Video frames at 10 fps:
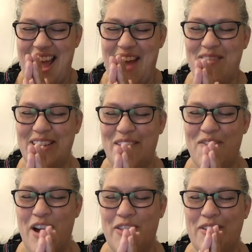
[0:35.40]
Heavenly
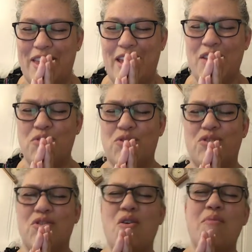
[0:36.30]
Father, thank you
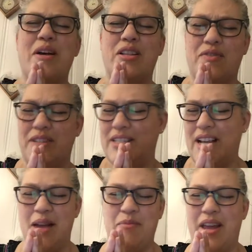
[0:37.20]
so much for this
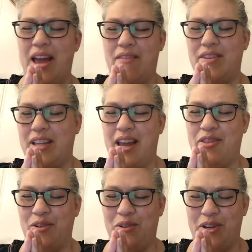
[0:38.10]
time we have
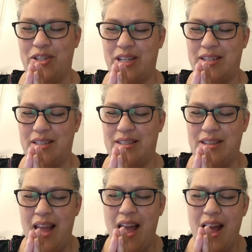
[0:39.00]
together, Lord Jesus.
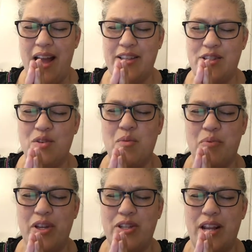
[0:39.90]
I so
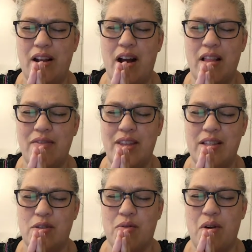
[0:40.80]
appreciate all of
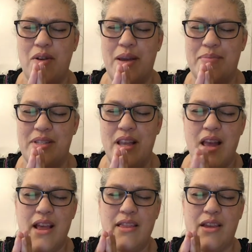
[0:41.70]
these grown-ups,
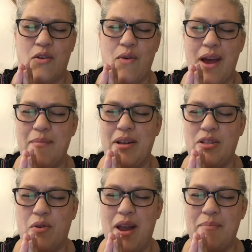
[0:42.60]
the
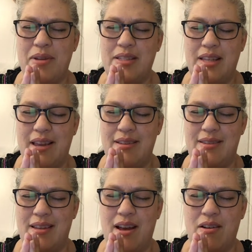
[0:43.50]
grandmas, grandpas,
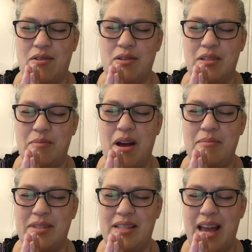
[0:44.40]
aunts, uncles,
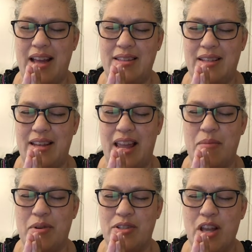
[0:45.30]
moms, dads, and
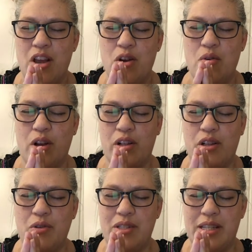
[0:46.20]
neighbors who are
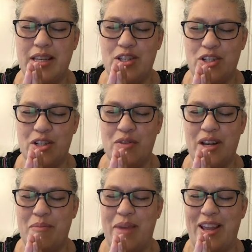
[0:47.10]
close to these
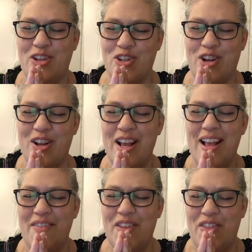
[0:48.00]
children and make sure
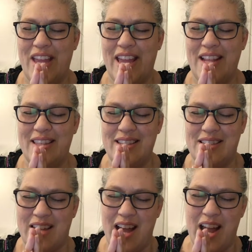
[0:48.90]
that they get this
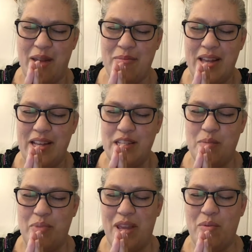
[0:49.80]
time
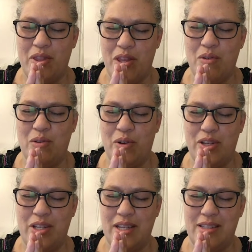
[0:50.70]
to be with you,
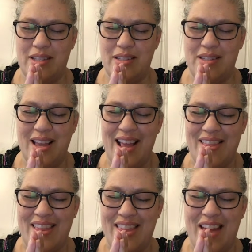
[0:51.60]
Lord Jesus,
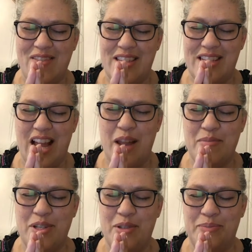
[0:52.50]
that they have this time
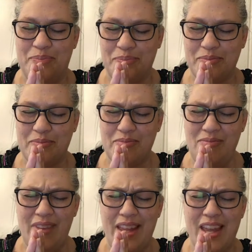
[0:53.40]
to
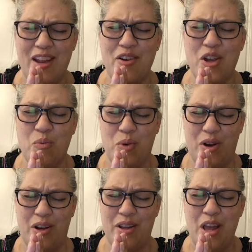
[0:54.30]
hear your
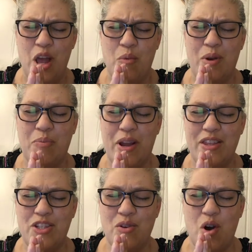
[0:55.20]
word. We pray
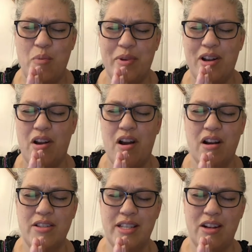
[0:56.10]
that you open our
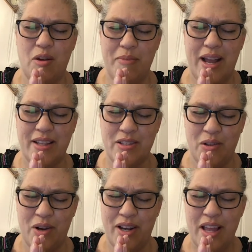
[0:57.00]
hearts and our minds,
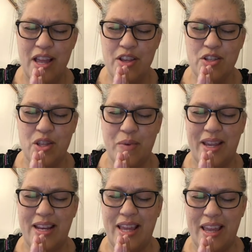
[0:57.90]
Lord, so that we
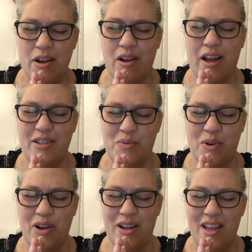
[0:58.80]
can hear God's
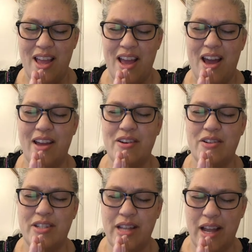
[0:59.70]
word,
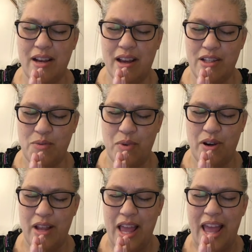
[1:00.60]
understand God's
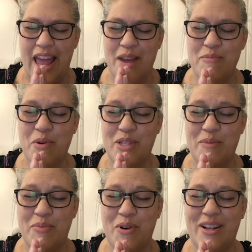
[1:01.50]
word, and most
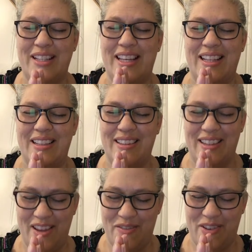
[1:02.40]
importantly,
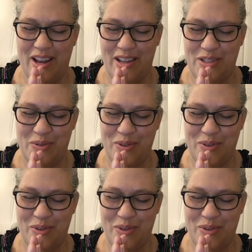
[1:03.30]
live God's